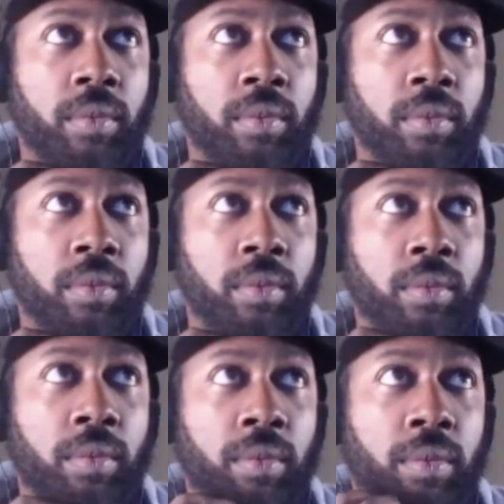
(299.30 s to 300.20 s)

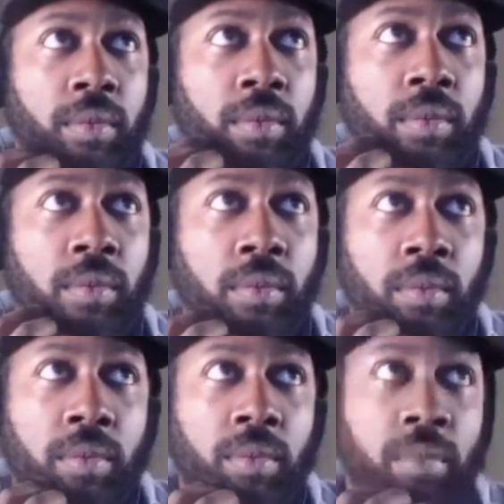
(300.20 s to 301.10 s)

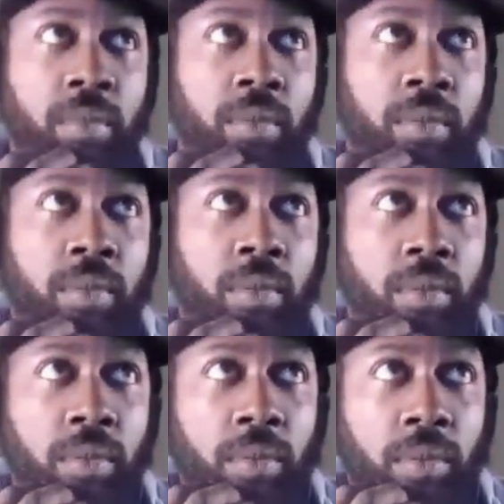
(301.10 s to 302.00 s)

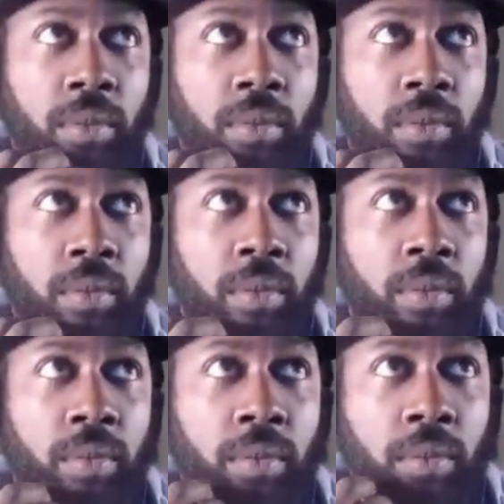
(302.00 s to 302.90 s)

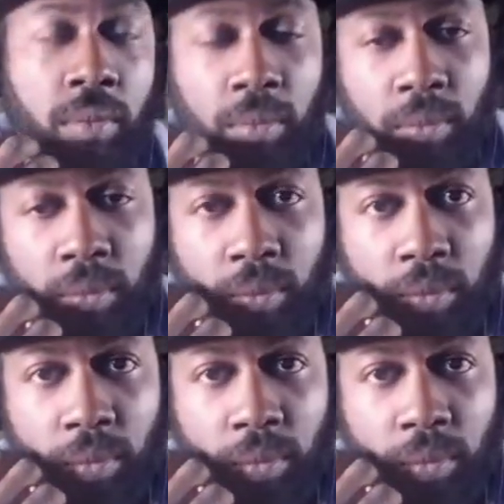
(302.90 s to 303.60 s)
No words are spoken by the person on screen.